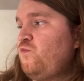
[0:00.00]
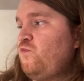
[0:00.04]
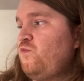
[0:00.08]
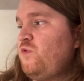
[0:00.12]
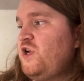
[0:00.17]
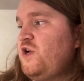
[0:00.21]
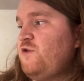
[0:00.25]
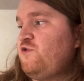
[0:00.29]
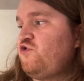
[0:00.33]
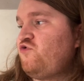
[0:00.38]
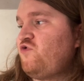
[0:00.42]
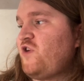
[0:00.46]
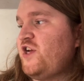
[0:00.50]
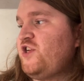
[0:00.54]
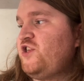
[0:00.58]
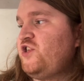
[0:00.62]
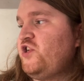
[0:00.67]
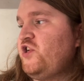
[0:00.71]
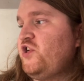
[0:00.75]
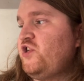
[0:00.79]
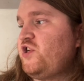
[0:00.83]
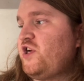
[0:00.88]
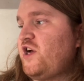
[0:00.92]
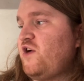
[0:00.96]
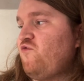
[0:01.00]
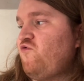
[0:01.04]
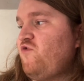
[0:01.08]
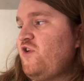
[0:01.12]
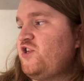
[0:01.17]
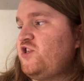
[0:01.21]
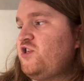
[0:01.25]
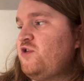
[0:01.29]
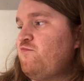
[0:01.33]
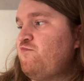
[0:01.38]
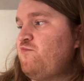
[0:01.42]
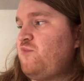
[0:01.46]
illustrated and
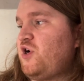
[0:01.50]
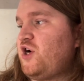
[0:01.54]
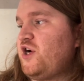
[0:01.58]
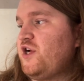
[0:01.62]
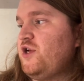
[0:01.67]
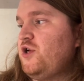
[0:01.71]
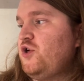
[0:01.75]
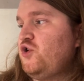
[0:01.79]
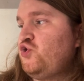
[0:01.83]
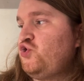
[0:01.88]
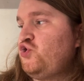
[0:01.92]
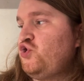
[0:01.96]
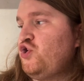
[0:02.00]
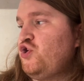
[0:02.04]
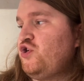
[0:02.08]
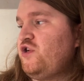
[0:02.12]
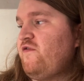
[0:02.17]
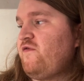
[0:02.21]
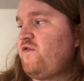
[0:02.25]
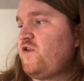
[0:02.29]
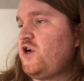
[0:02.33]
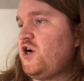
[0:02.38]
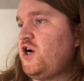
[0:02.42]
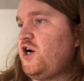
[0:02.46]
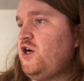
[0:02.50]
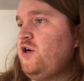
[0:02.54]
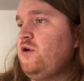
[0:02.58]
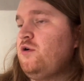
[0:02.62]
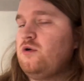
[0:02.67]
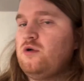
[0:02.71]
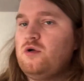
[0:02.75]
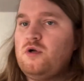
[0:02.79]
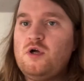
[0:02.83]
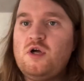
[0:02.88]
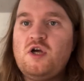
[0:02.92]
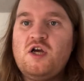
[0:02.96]
written by Judith Kerr.
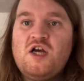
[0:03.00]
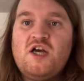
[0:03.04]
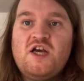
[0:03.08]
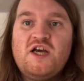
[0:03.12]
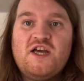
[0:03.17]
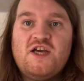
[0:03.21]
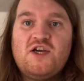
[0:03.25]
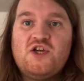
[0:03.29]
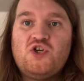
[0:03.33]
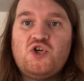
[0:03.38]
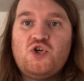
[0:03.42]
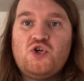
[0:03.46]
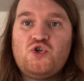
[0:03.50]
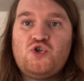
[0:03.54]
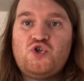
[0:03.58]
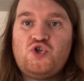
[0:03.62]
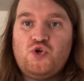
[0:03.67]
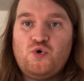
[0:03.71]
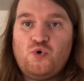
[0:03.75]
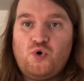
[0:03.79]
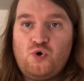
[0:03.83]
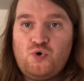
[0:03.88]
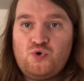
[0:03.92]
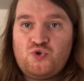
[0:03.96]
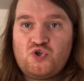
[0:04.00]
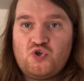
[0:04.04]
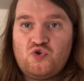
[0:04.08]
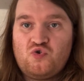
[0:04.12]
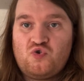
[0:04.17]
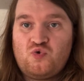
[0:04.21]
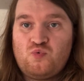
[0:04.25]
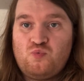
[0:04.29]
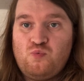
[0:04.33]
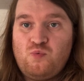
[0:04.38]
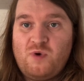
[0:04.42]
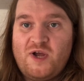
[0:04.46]
She also
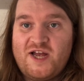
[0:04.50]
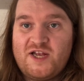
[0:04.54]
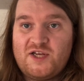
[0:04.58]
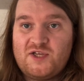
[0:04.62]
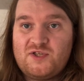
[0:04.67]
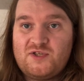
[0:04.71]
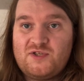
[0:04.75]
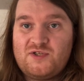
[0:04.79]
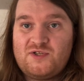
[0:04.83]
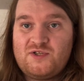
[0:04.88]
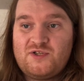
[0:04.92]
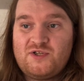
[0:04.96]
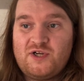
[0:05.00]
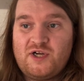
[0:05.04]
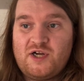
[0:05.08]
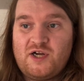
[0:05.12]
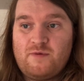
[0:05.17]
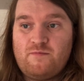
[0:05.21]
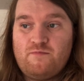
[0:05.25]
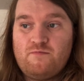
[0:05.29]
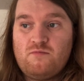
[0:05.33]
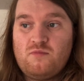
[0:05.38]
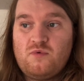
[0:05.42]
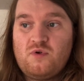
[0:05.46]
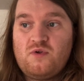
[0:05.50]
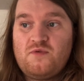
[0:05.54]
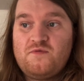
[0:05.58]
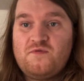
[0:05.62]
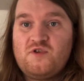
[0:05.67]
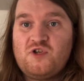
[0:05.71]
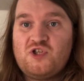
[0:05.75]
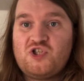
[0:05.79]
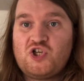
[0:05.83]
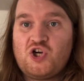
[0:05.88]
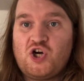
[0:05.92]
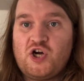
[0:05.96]
writes. Um,
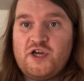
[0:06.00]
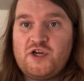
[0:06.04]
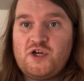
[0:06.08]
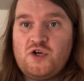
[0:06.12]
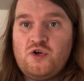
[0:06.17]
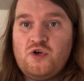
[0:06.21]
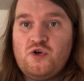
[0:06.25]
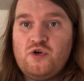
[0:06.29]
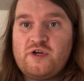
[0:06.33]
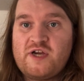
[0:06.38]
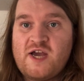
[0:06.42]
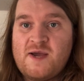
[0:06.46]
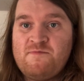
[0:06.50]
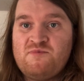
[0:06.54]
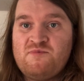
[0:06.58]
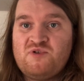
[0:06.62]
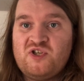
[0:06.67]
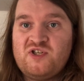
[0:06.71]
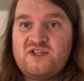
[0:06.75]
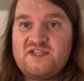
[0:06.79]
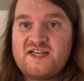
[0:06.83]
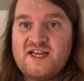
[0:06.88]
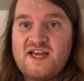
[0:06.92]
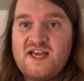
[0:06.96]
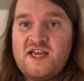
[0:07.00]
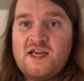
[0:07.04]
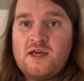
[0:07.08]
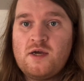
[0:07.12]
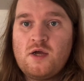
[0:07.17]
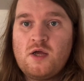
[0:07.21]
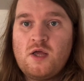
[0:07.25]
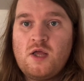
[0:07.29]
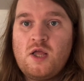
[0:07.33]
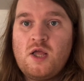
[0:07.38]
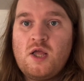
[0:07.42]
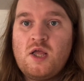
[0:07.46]
to Tiger who came to tea,
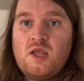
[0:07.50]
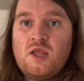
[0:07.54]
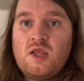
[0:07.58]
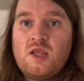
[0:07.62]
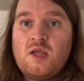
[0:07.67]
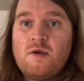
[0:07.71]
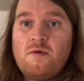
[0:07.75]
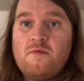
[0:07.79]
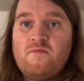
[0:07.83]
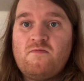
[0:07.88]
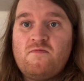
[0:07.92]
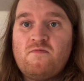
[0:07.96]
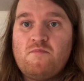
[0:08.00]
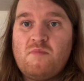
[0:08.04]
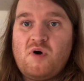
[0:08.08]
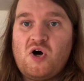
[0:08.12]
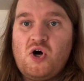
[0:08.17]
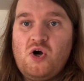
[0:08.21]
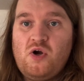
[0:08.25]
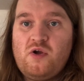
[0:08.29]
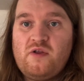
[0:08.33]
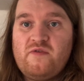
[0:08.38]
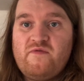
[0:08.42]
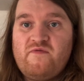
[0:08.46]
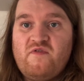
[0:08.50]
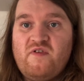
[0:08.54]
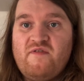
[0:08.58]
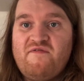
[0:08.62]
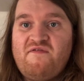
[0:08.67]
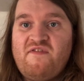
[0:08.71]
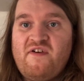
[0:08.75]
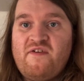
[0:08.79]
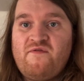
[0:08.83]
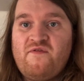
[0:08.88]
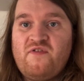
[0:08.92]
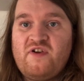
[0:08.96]
Mog the
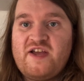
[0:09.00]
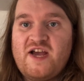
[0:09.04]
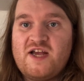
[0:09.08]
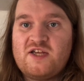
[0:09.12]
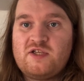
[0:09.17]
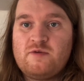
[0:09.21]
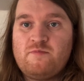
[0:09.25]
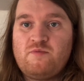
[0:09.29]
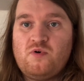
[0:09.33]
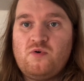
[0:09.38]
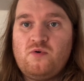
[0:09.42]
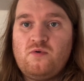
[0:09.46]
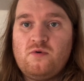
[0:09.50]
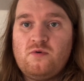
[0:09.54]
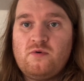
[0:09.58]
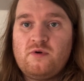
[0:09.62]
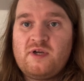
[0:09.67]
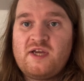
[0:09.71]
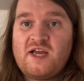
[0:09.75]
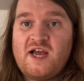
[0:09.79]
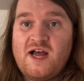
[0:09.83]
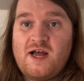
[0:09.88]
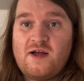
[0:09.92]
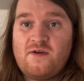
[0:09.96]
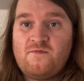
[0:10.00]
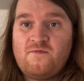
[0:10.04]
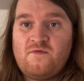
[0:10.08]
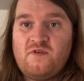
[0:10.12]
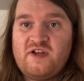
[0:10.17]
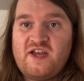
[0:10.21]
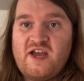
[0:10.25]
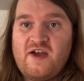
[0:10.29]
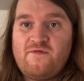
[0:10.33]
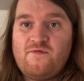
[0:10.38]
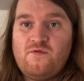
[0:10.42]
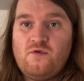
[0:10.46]
forgettable cat,
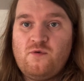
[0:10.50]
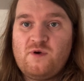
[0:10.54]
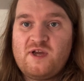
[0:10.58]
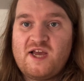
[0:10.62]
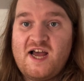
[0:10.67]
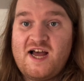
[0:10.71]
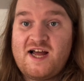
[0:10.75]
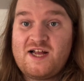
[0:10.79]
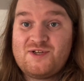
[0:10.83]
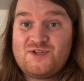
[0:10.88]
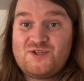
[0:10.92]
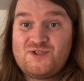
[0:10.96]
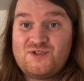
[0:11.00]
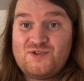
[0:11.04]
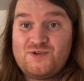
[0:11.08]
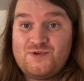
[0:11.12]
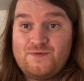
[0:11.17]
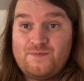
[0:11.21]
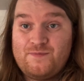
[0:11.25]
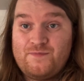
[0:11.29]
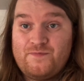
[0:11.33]
forgetful cat.